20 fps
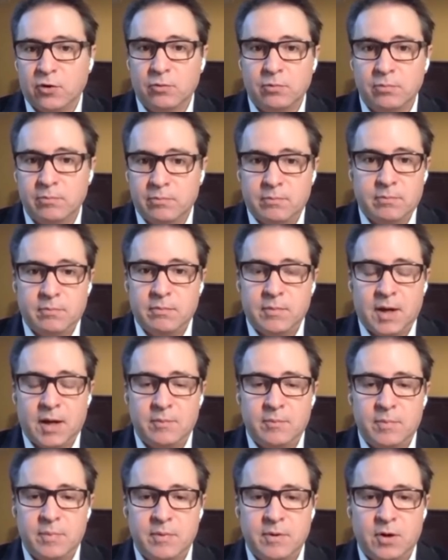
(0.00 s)
still,
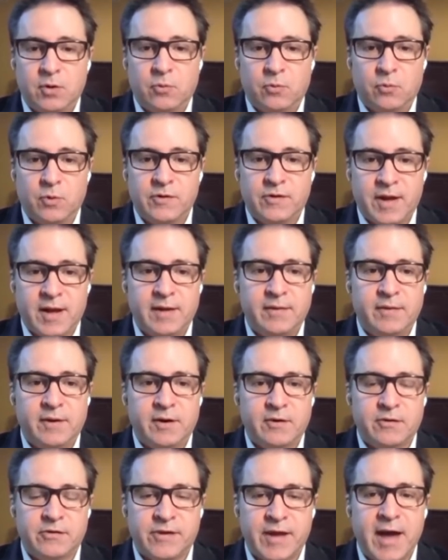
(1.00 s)
uh, you know,
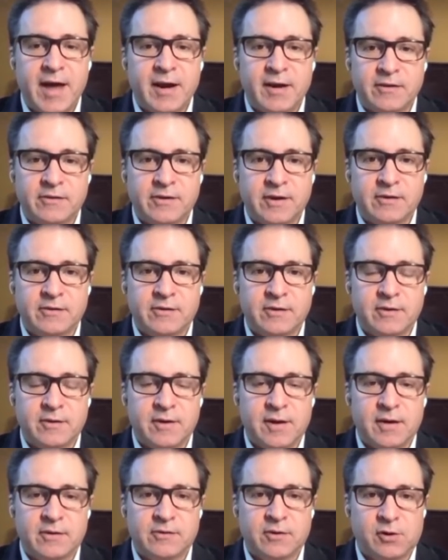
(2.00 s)
retain their status as
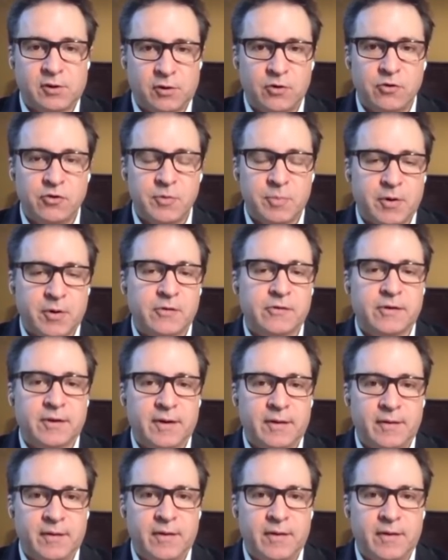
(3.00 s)
a as a clergy person,